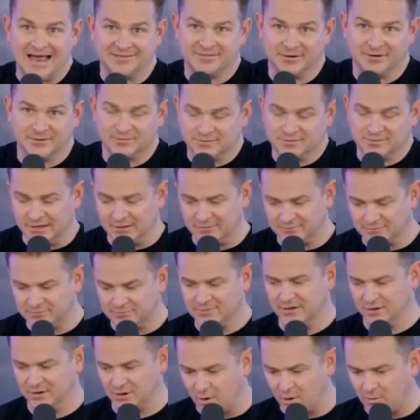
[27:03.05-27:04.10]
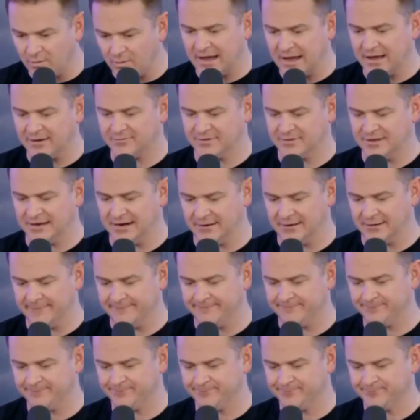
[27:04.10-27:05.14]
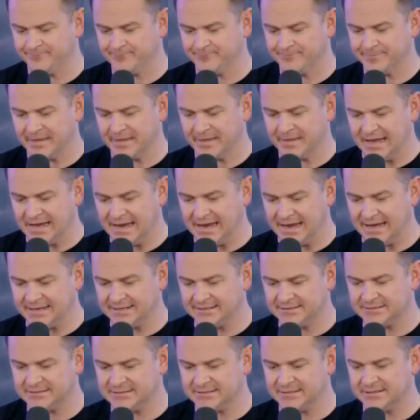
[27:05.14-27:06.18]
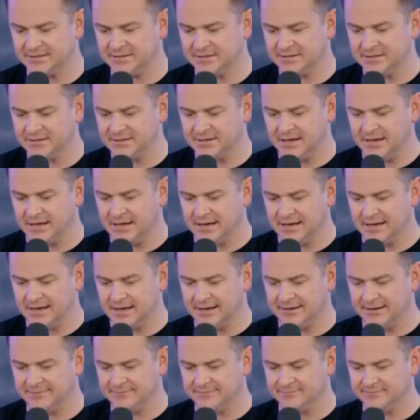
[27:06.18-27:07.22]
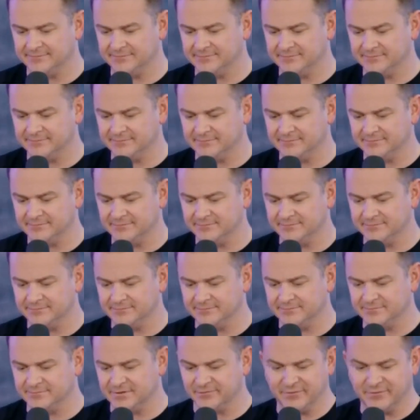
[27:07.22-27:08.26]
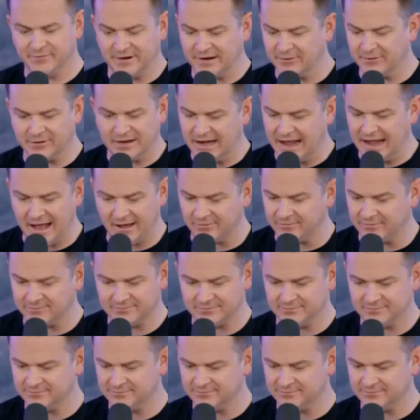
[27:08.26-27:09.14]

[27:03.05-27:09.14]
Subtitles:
They're going out there and they're figuring it out.